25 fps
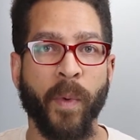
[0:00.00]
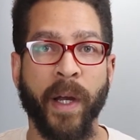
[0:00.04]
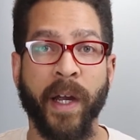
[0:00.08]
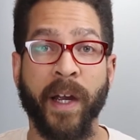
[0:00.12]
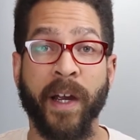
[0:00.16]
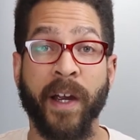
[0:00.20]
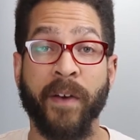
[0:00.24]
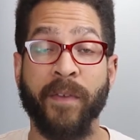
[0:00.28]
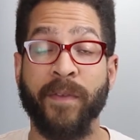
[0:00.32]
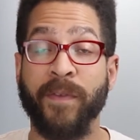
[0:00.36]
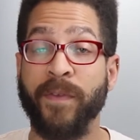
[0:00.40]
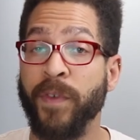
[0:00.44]

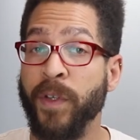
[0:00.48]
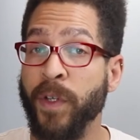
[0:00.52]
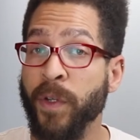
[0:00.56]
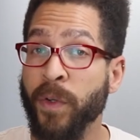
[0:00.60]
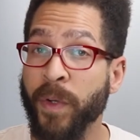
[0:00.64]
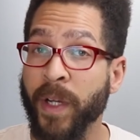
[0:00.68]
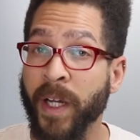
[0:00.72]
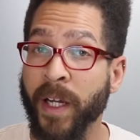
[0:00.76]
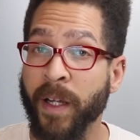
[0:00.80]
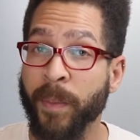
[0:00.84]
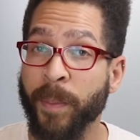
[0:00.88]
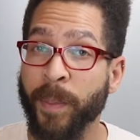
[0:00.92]
where
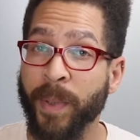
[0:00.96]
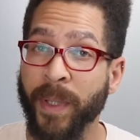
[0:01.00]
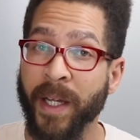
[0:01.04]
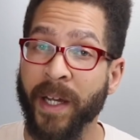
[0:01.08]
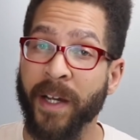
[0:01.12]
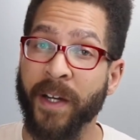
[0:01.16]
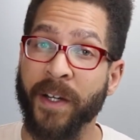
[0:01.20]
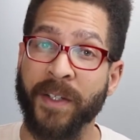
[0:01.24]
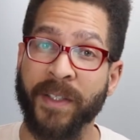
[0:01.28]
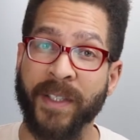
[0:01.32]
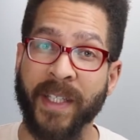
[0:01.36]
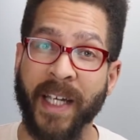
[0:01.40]
viewing a
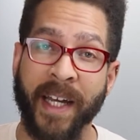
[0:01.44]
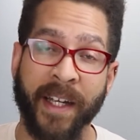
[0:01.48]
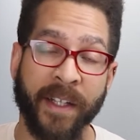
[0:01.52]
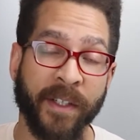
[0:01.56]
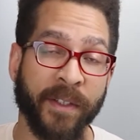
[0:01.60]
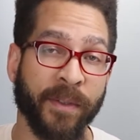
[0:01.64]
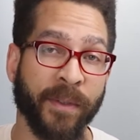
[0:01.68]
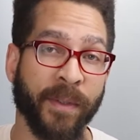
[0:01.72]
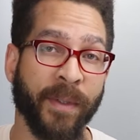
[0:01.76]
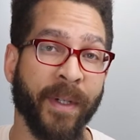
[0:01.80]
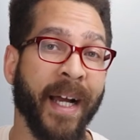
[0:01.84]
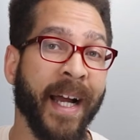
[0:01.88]
player's
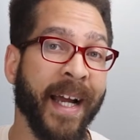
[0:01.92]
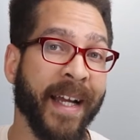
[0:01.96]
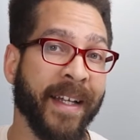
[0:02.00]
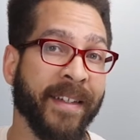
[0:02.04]
actual